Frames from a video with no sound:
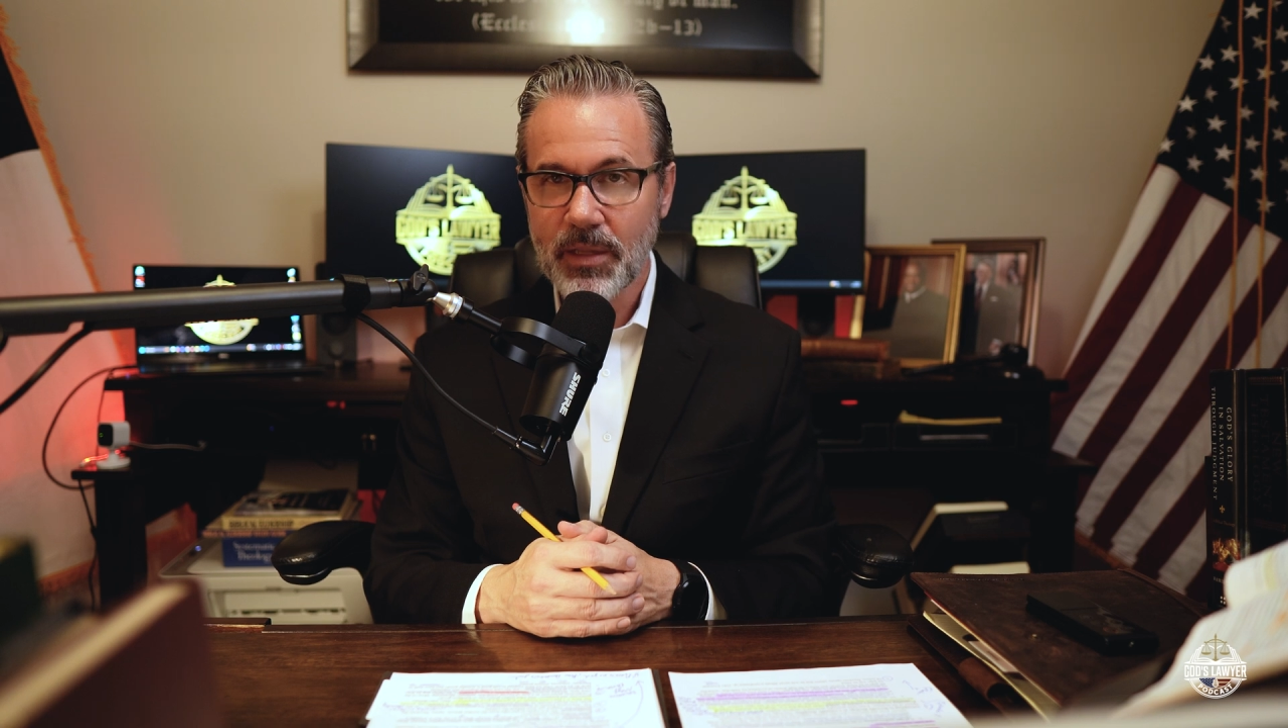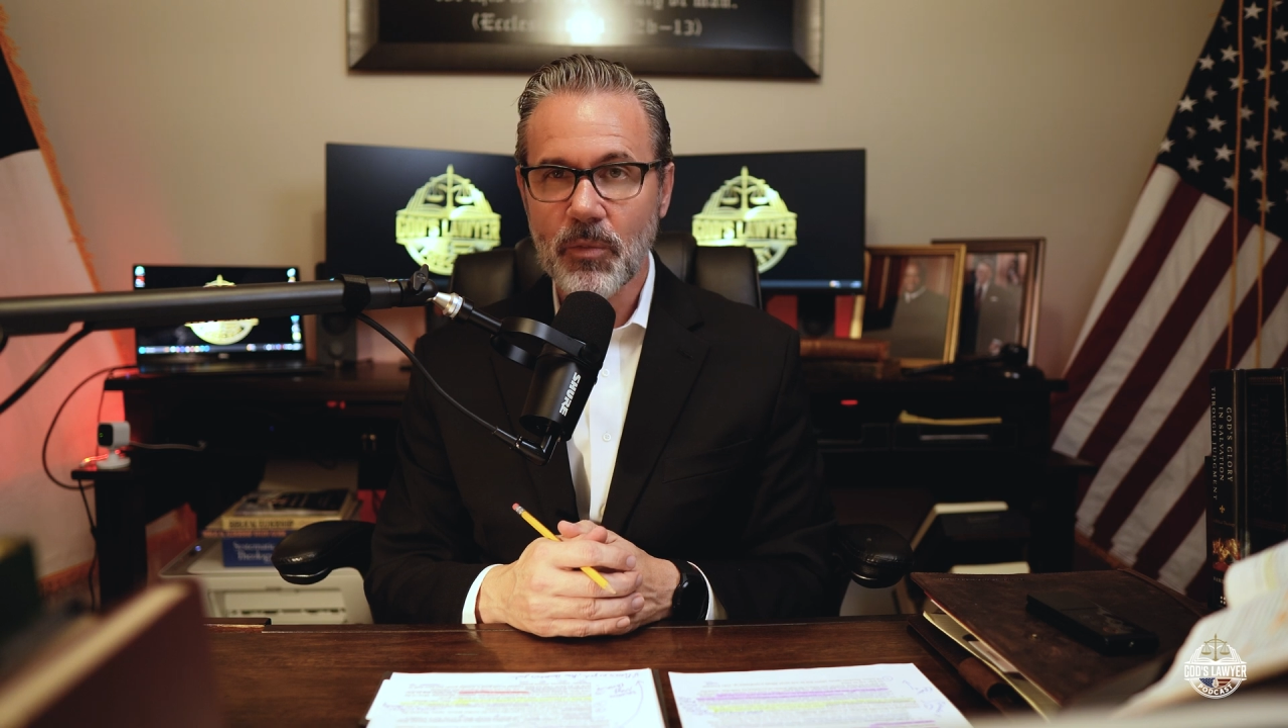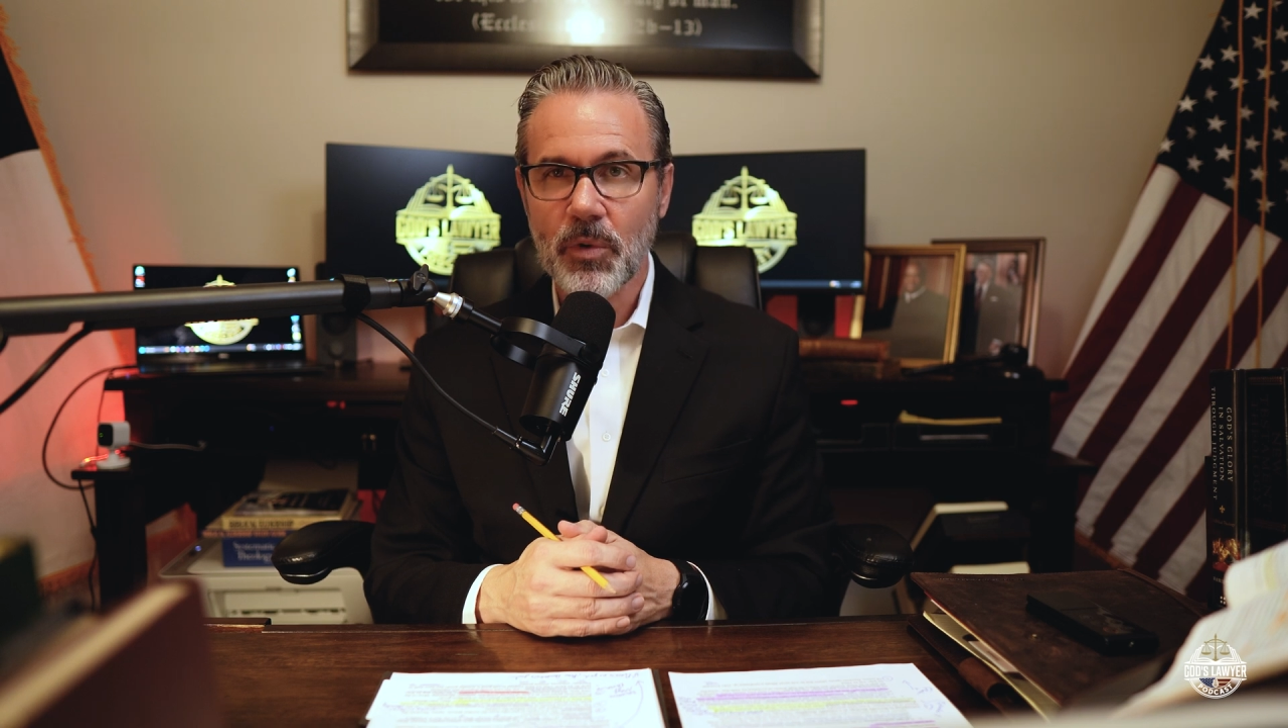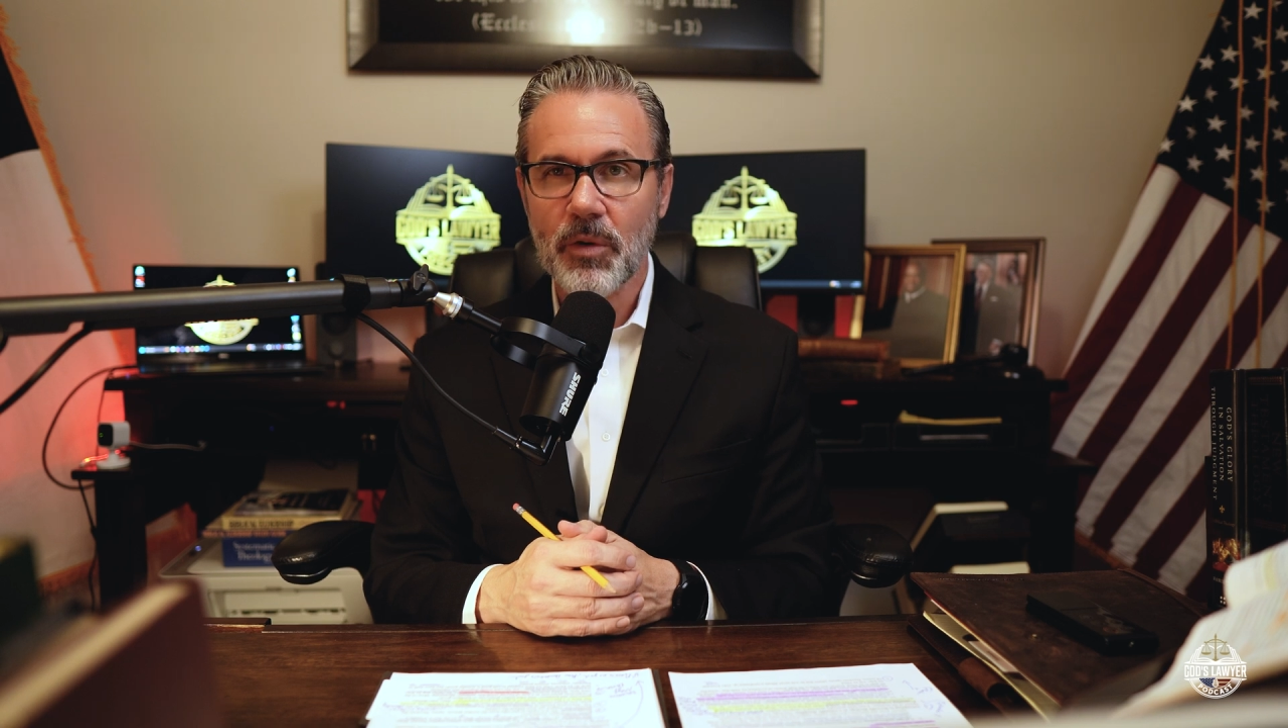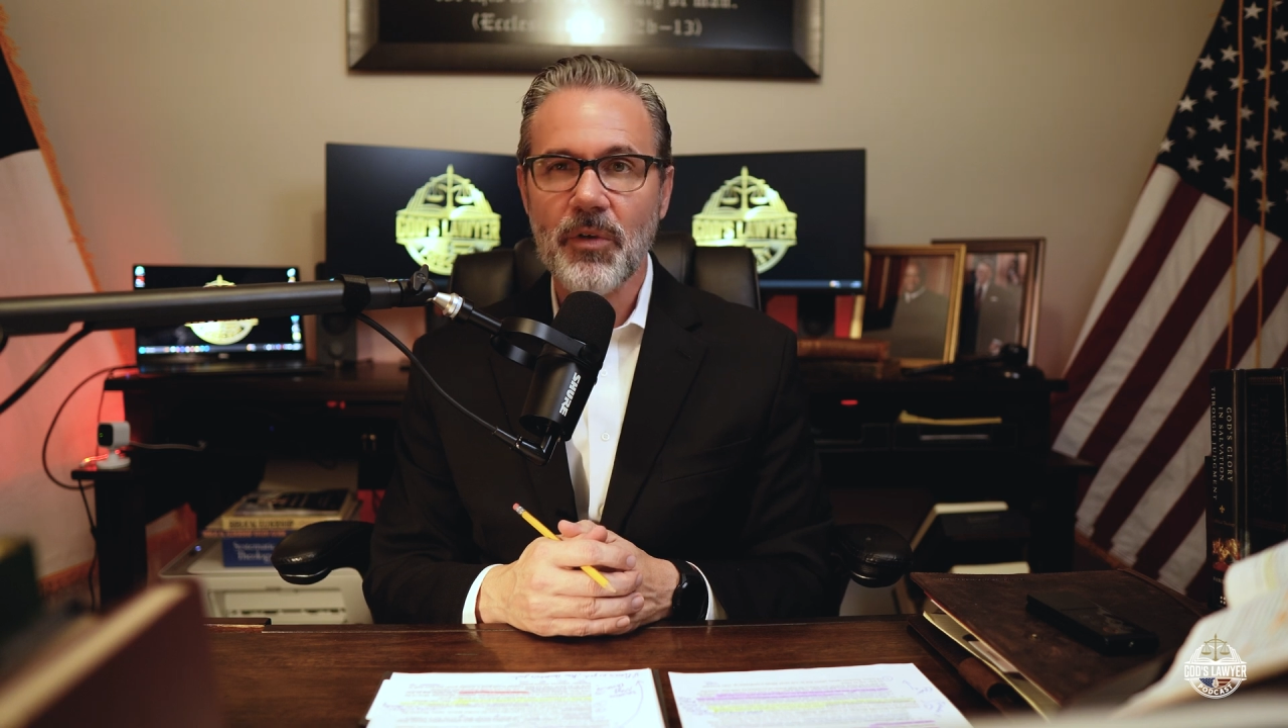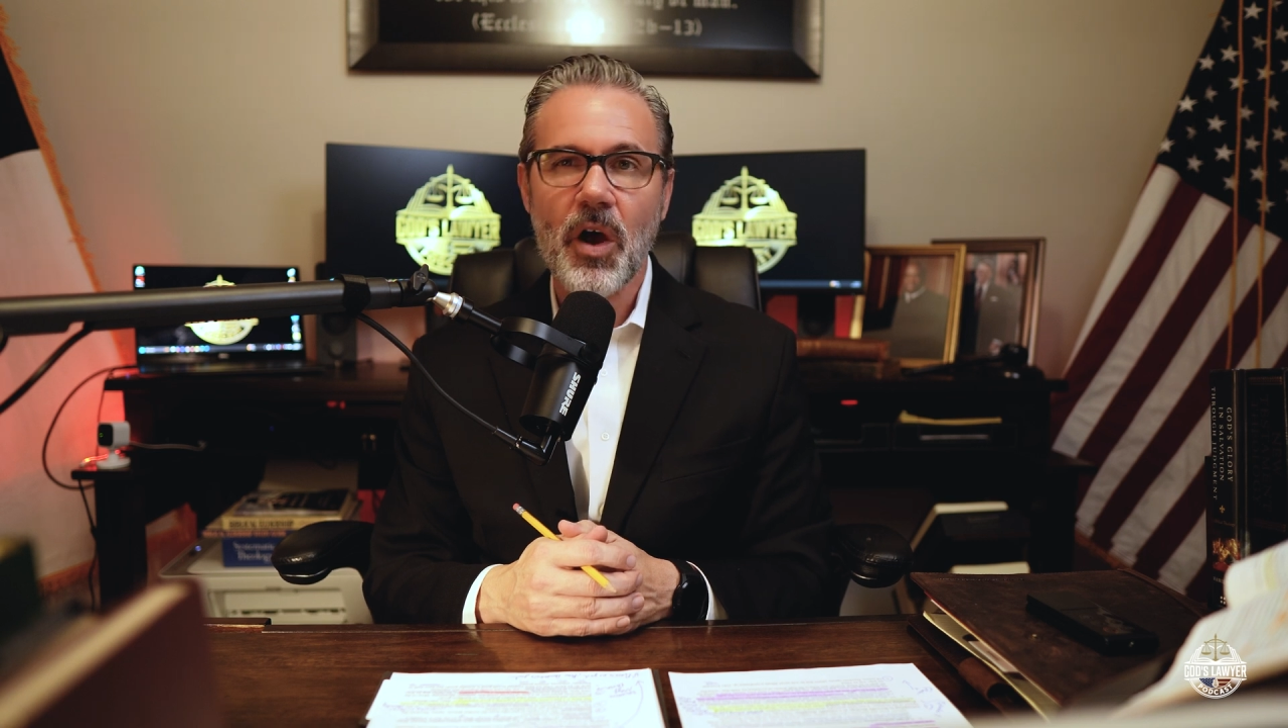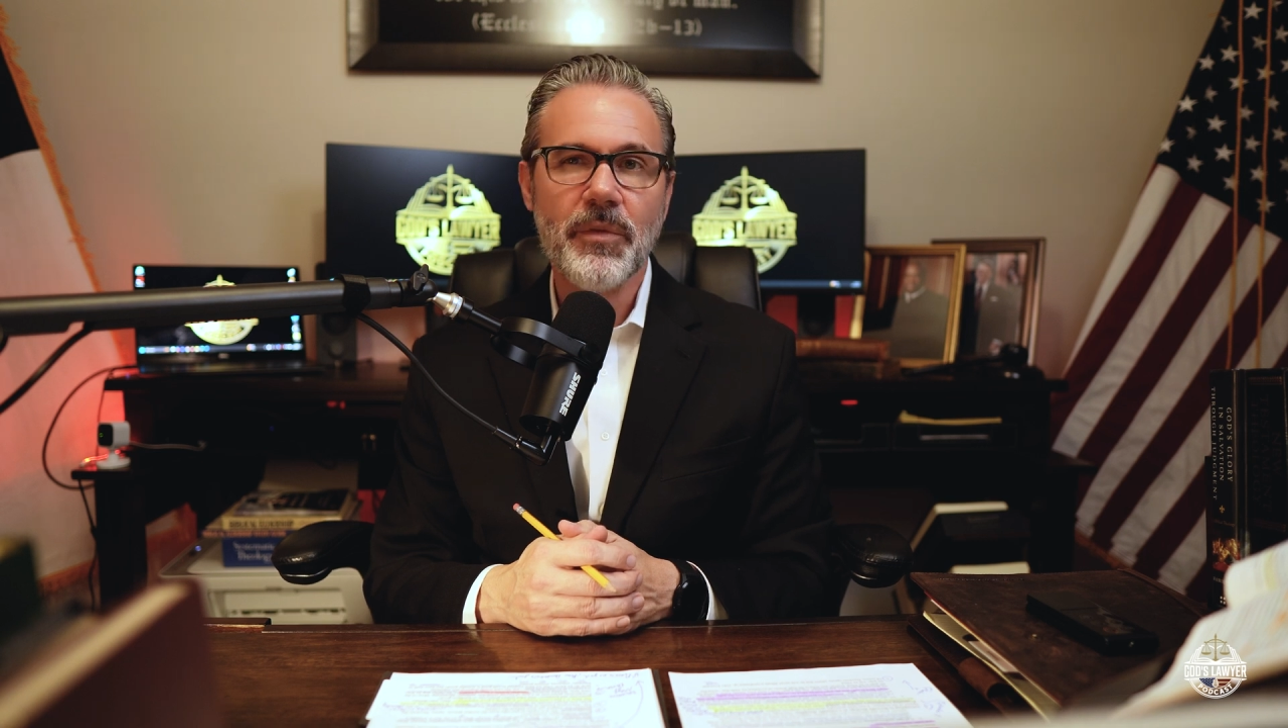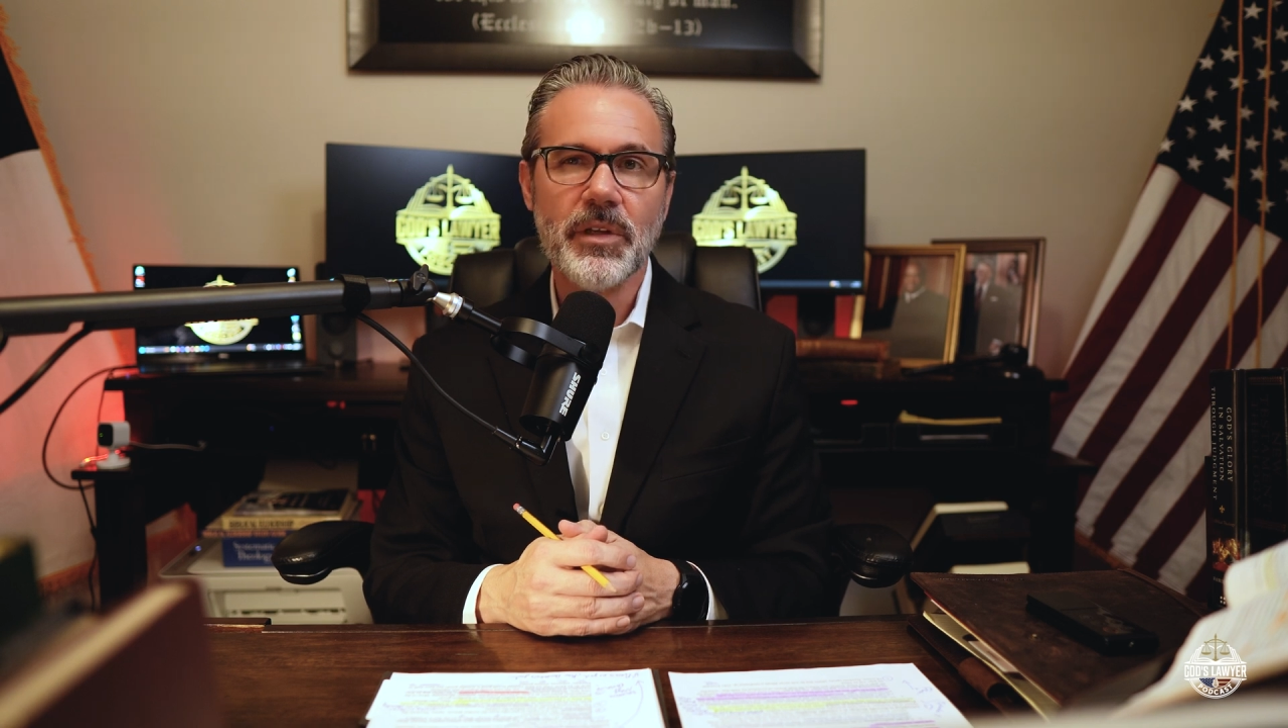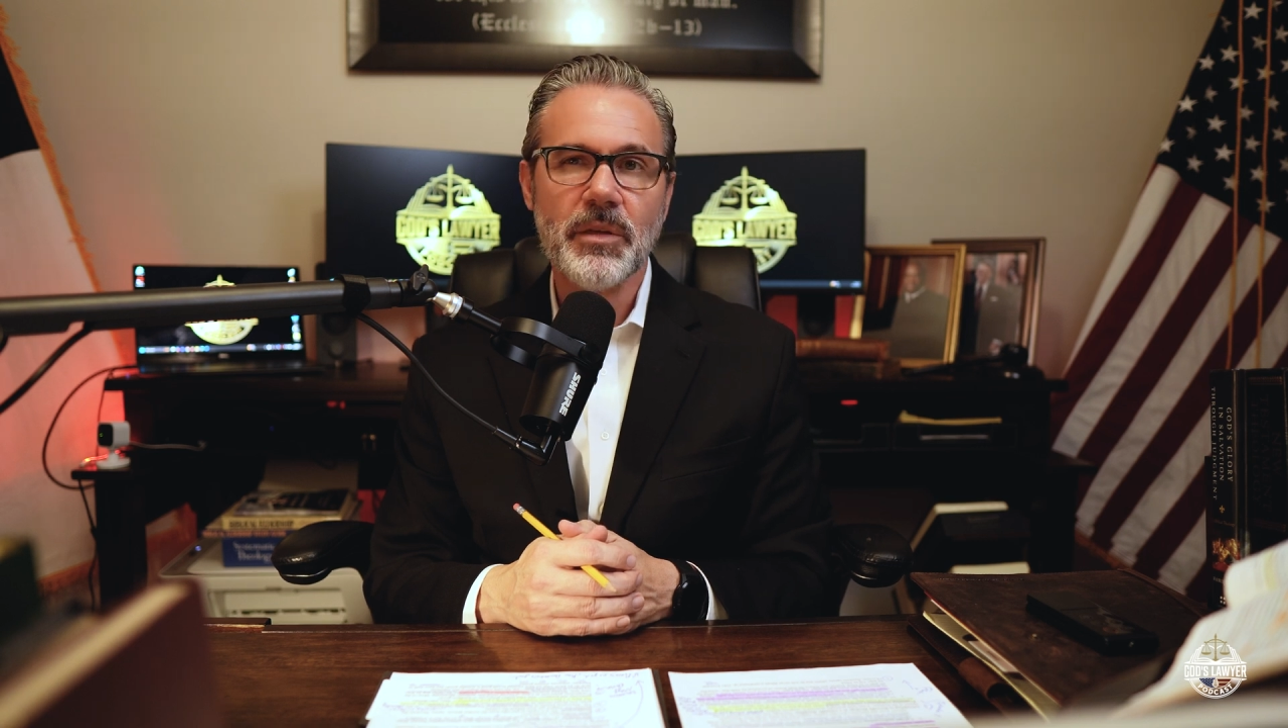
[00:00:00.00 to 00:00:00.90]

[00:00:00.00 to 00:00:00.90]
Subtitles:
that we're evolving